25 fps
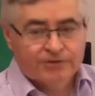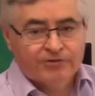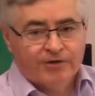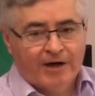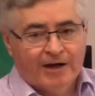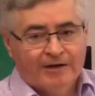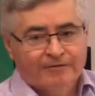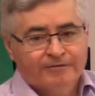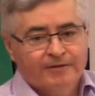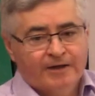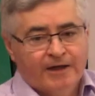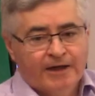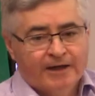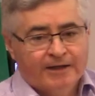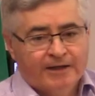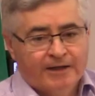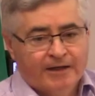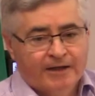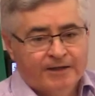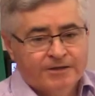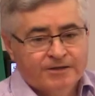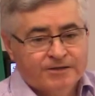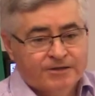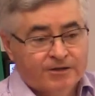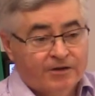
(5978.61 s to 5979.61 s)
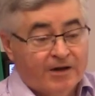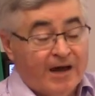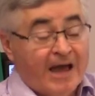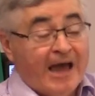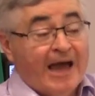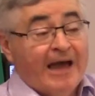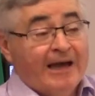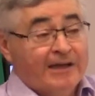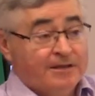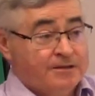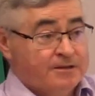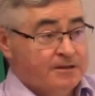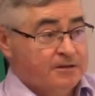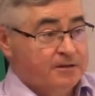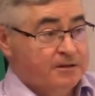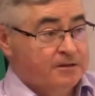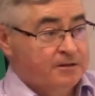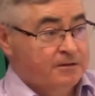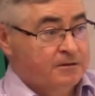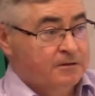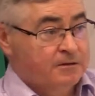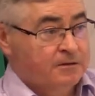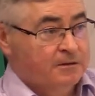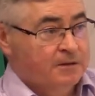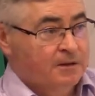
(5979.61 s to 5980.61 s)
the draft guidelines. They're
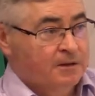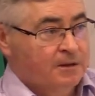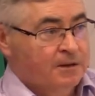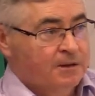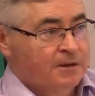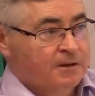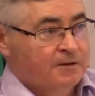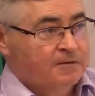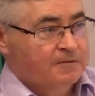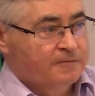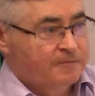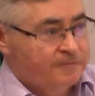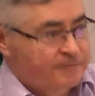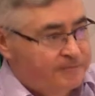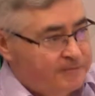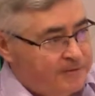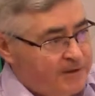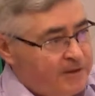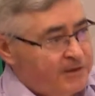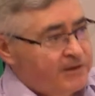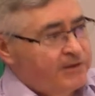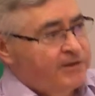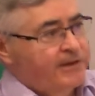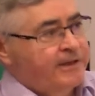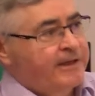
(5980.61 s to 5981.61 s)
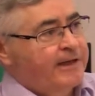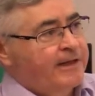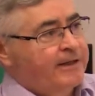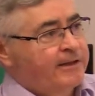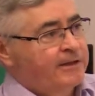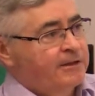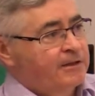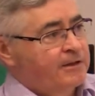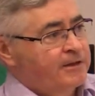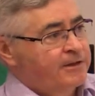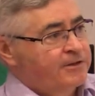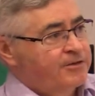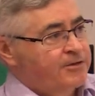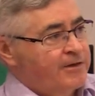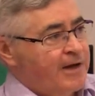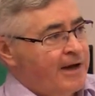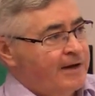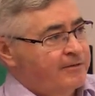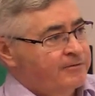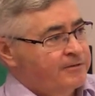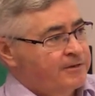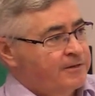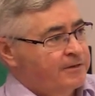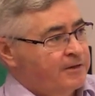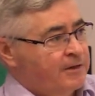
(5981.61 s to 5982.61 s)
excellent, very clearly
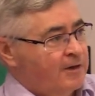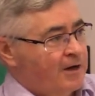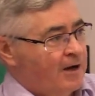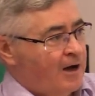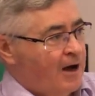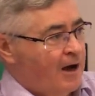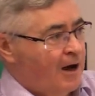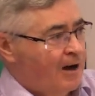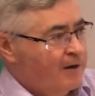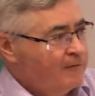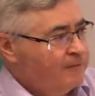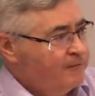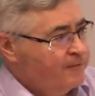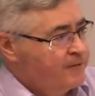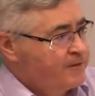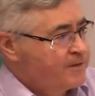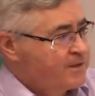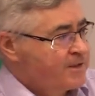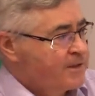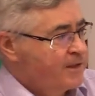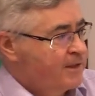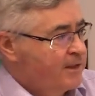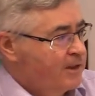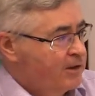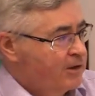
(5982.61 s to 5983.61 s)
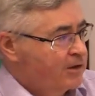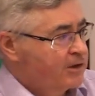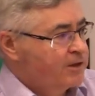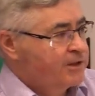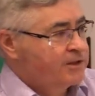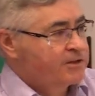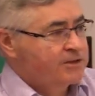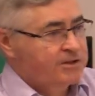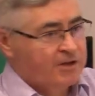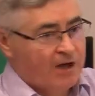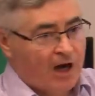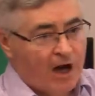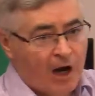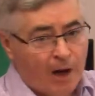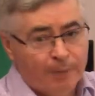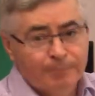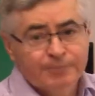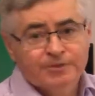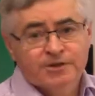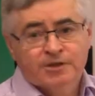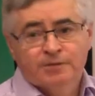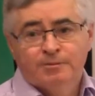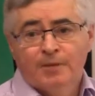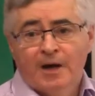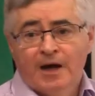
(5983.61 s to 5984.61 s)
drafted. They're obviously looking to
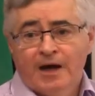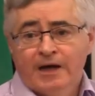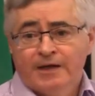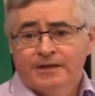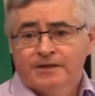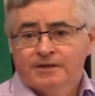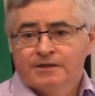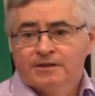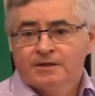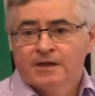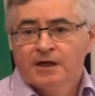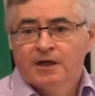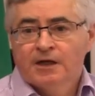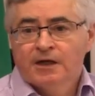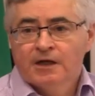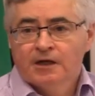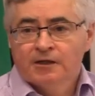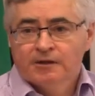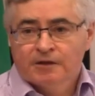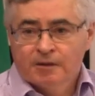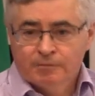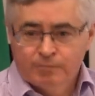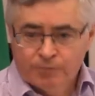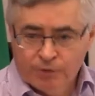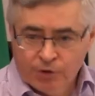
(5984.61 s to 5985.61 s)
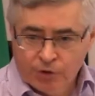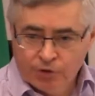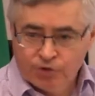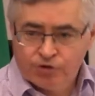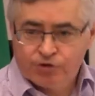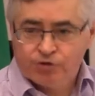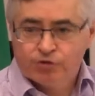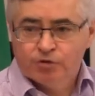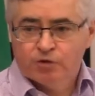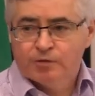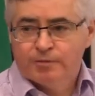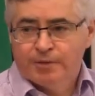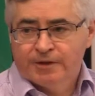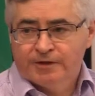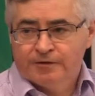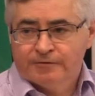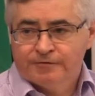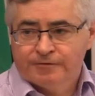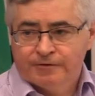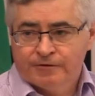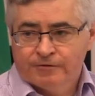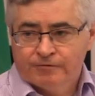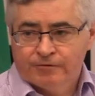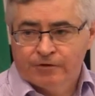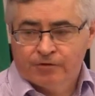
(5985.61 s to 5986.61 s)
optimize the mutual
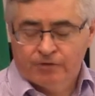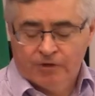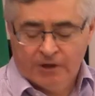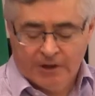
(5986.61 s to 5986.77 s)
benefit of the